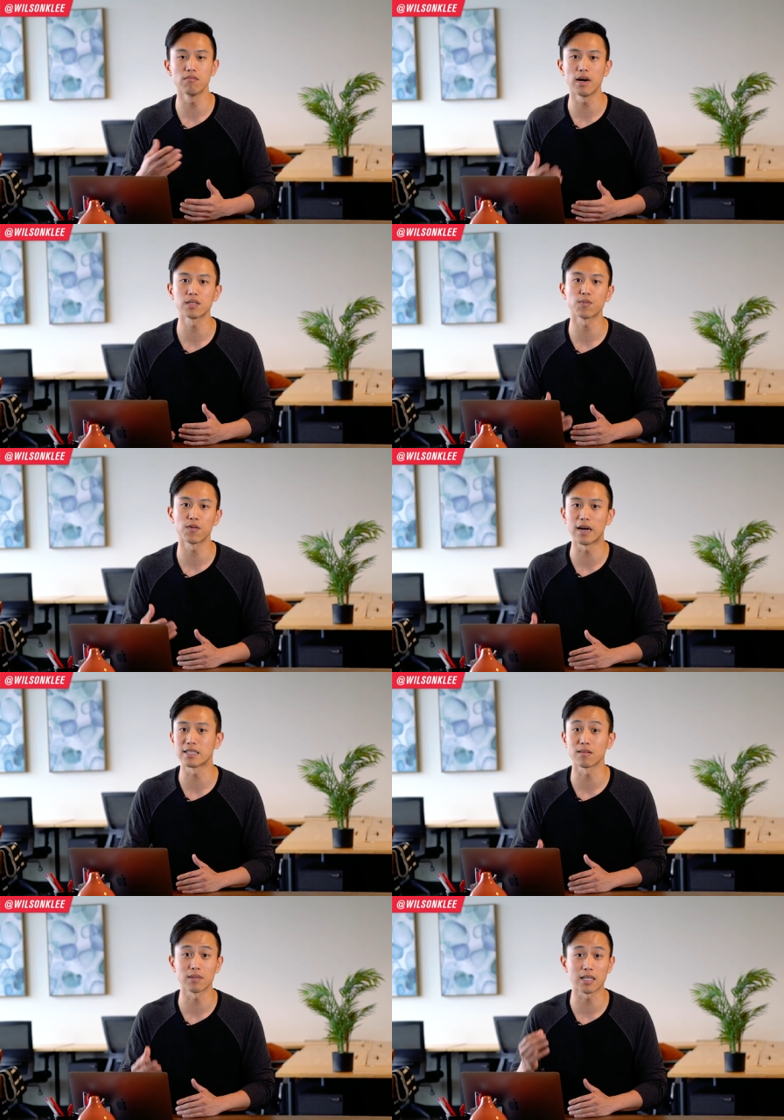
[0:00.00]
must provide
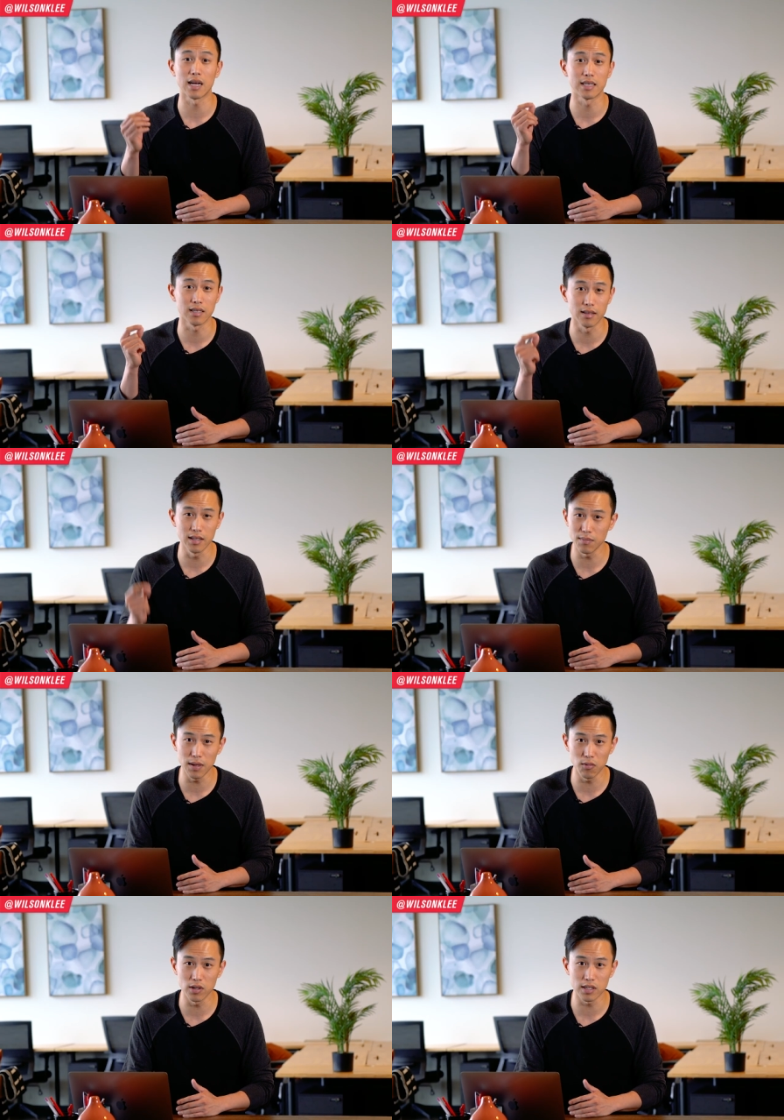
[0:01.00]
something that is a little
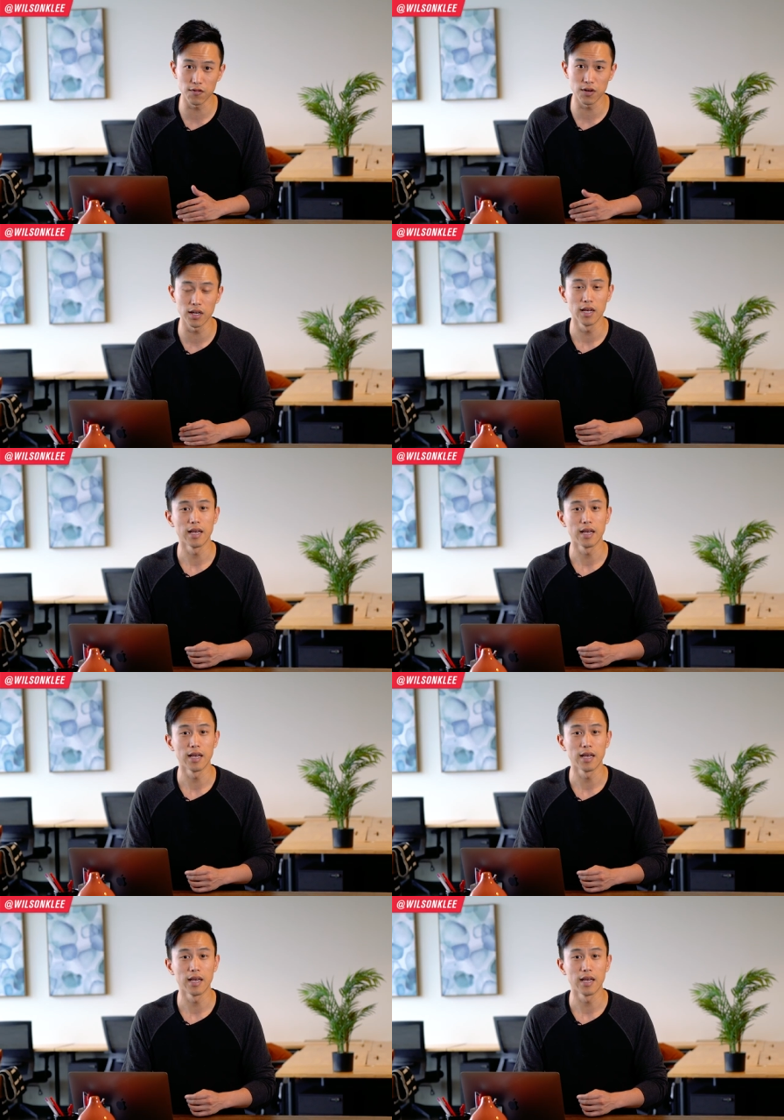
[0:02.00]
bit more different,